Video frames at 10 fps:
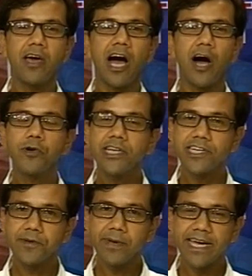How did
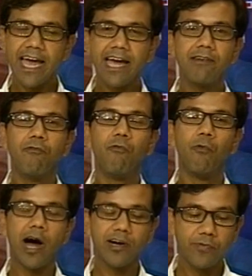it began?
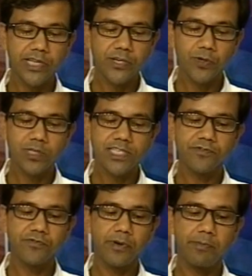What were the roles
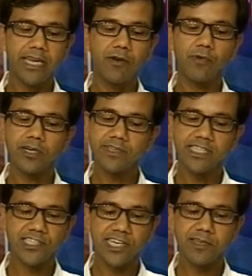of women? What were the
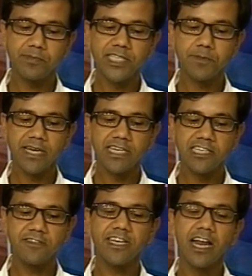gender
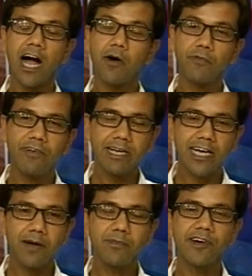perspective? And how, we will
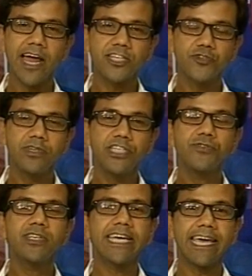come gradually to
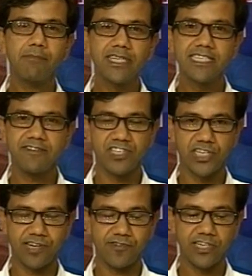the cable TV
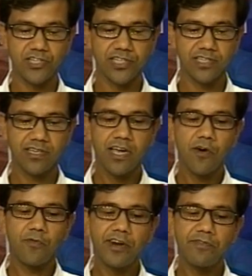generation,
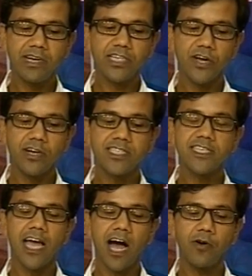where we will
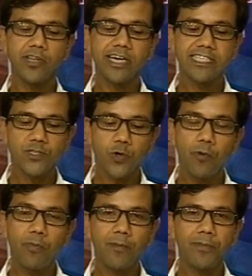see how the
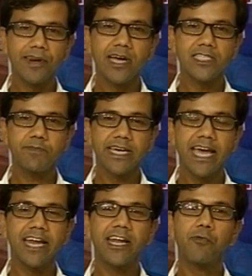soap operas
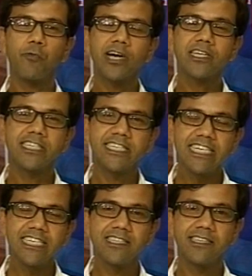began and what
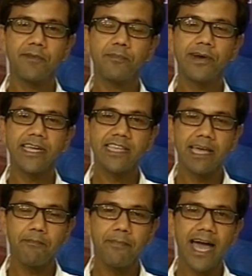did they bring the
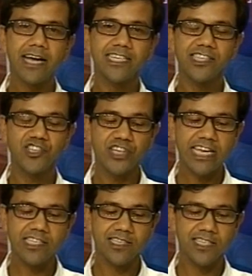impact and
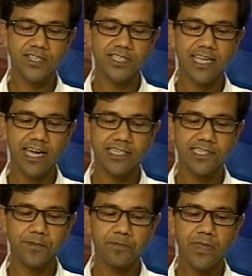change in the society.